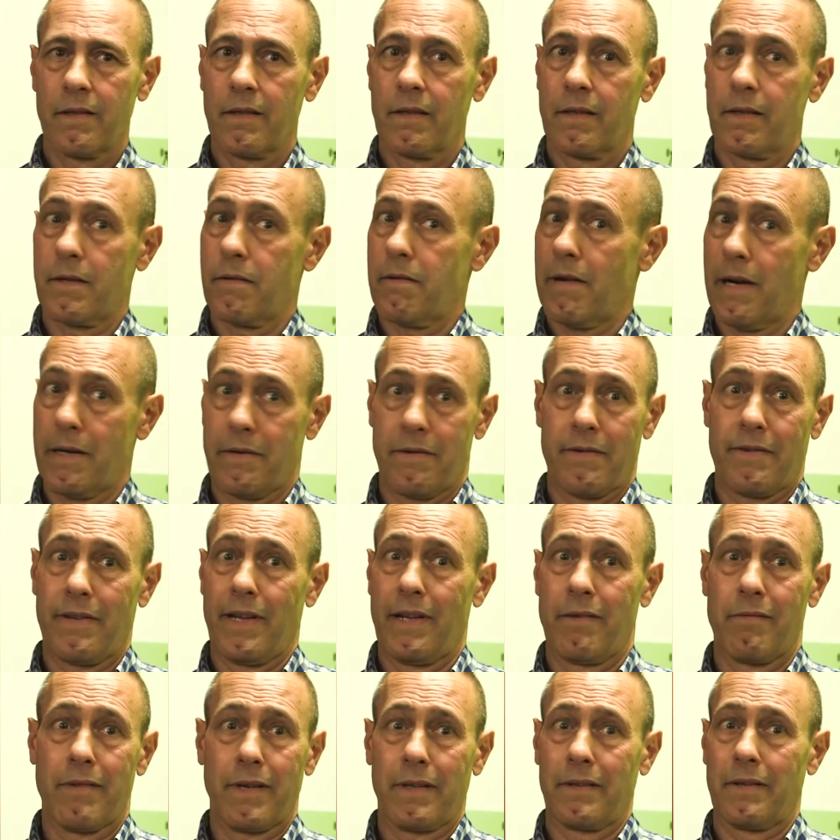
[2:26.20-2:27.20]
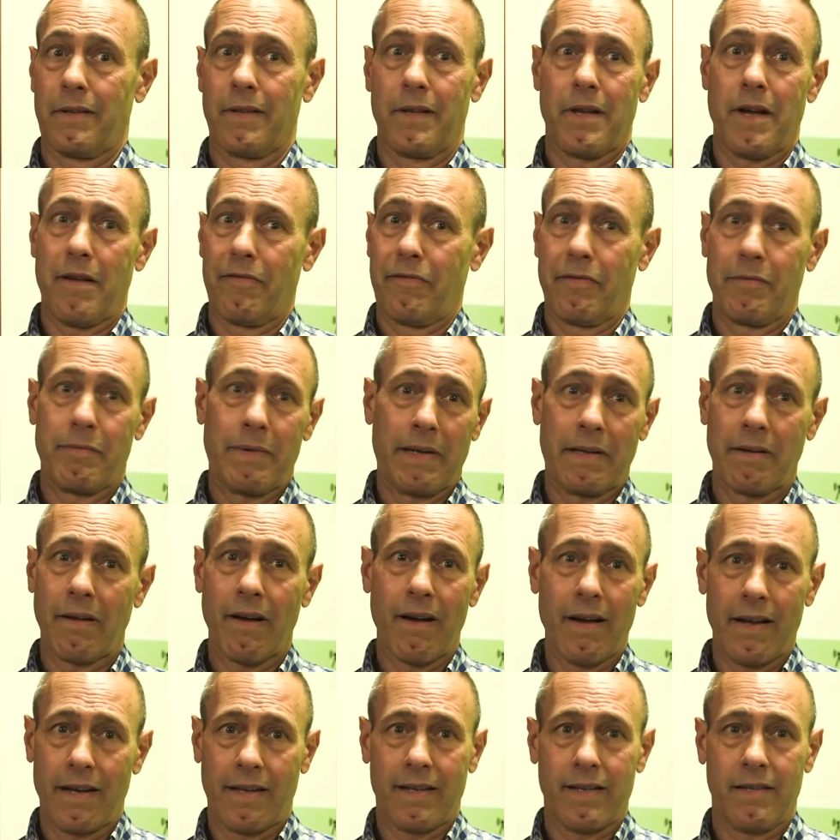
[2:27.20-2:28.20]
Cry to think what life would be
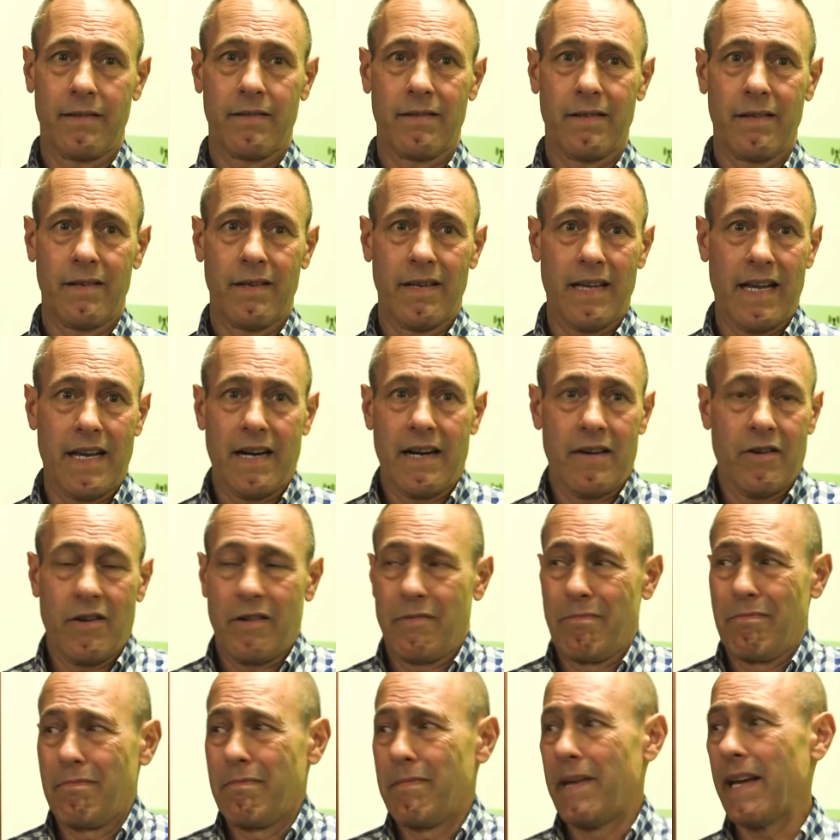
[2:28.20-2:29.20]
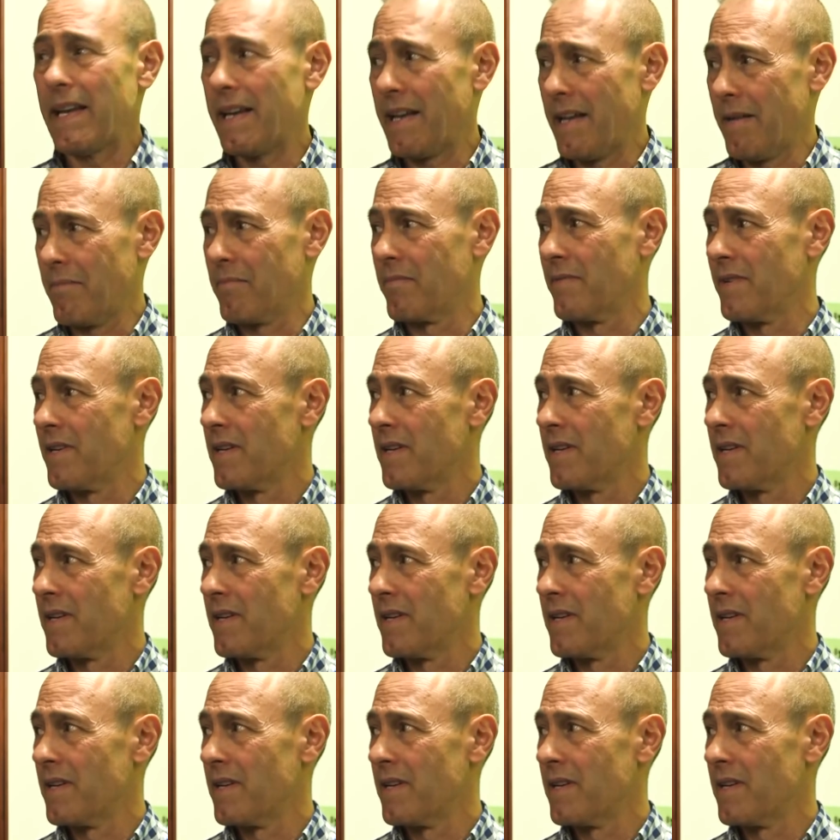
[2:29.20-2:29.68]
like had I not met him.